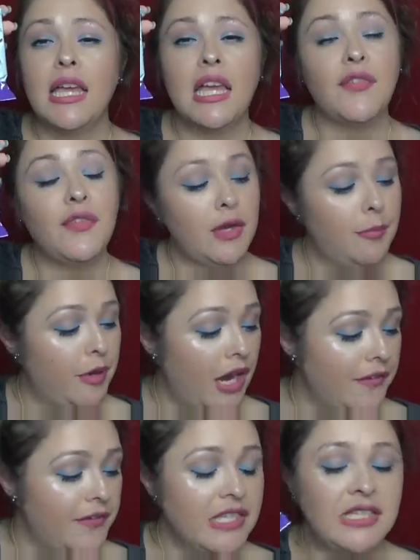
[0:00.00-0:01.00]
for a
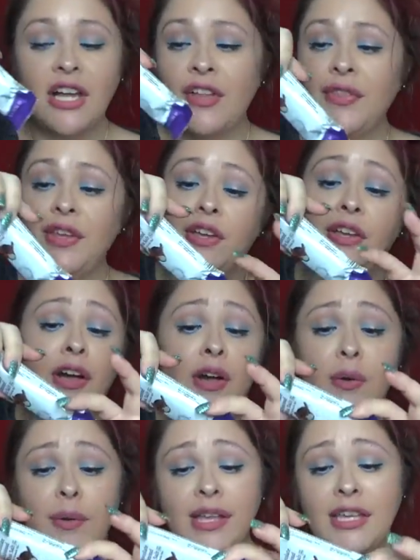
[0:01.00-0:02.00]
breakfast on the
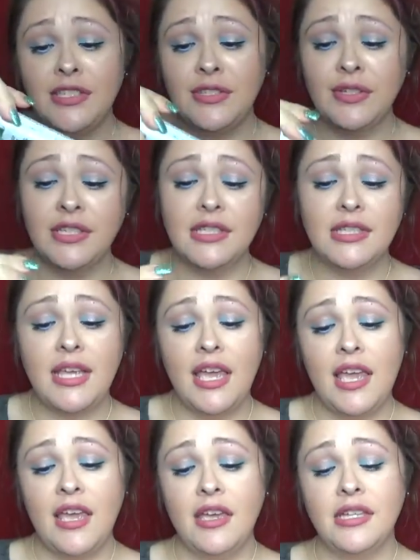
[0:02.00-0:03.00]
go, I guess you could
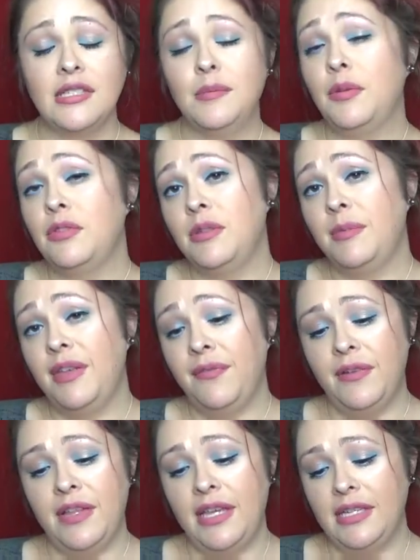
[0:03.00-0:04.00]
say. It's supposed to be
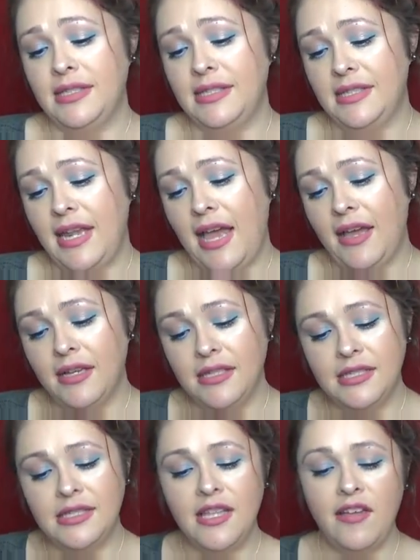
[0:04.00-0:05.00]
for like snack
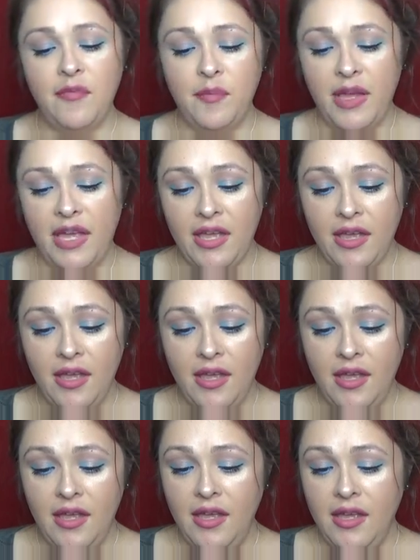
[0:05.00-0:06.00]
and stuff, but
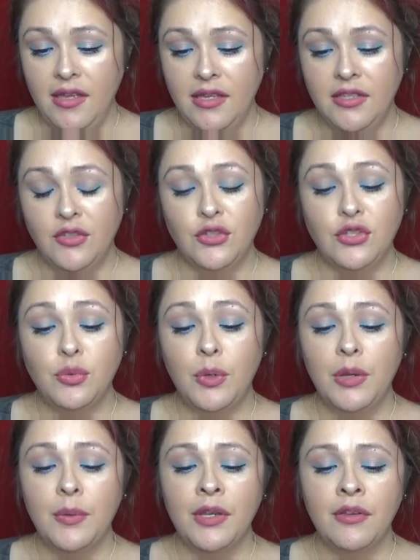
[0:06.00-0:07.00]
there's
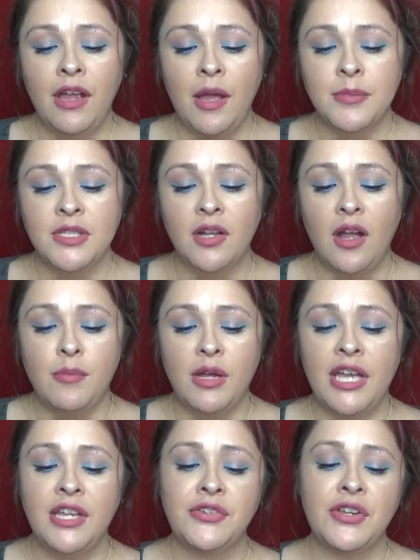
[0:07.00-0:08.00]
21 grams of
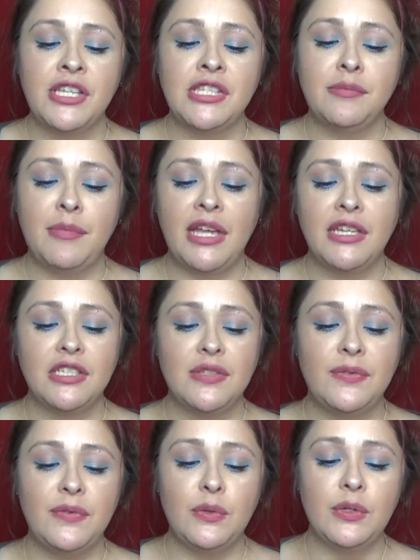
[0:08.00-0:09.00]
carbohydrates minus
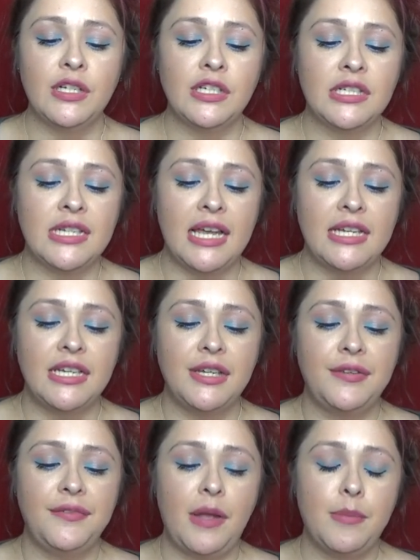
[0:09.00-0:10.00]
4
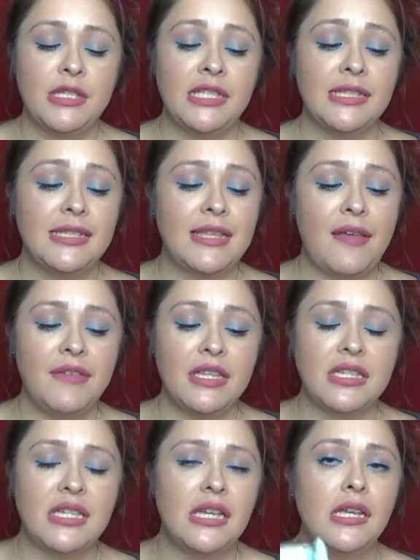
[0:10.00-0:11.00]
dietary fibers. That's
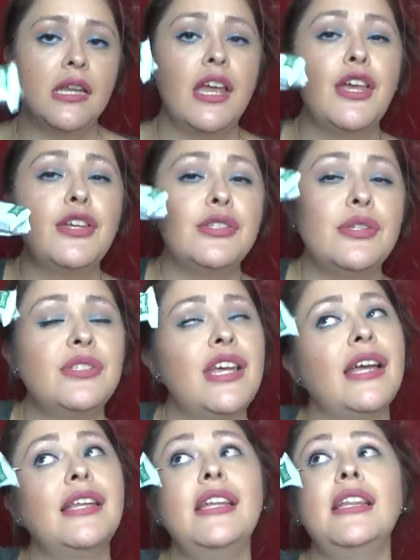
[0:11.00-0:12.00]
17. So
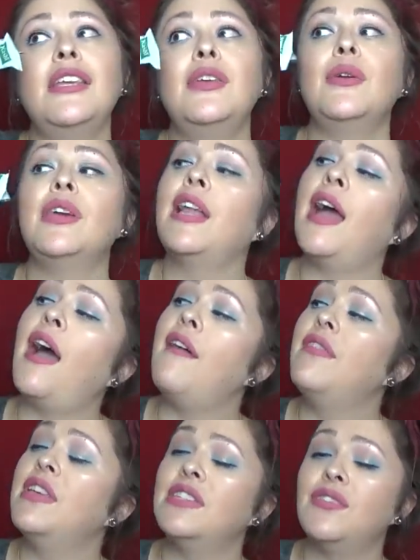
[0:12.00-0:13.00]
technically you could
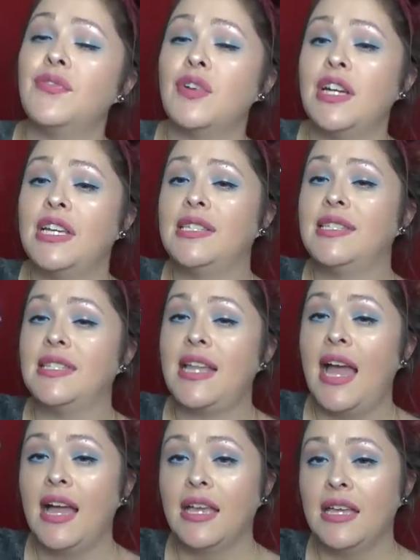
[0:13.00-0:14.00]
have this for a
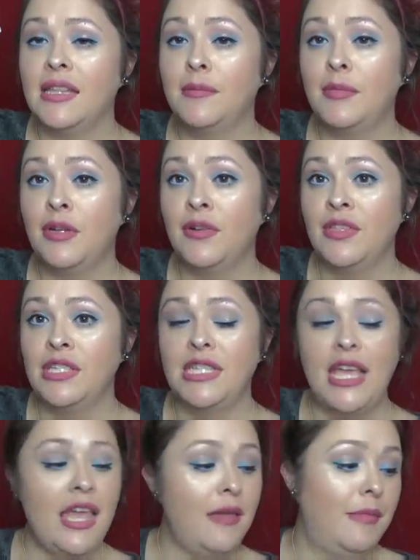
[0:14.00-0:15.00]
snack in the middle of the
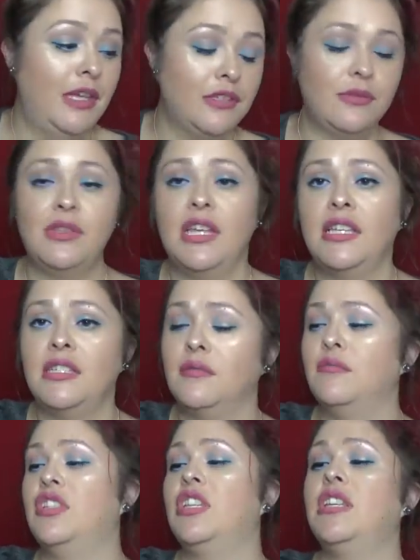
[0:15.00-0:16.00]
day mixed with like some
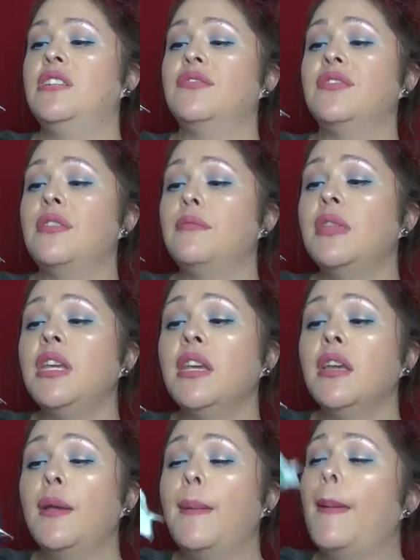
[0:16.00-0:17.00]
cheese or something.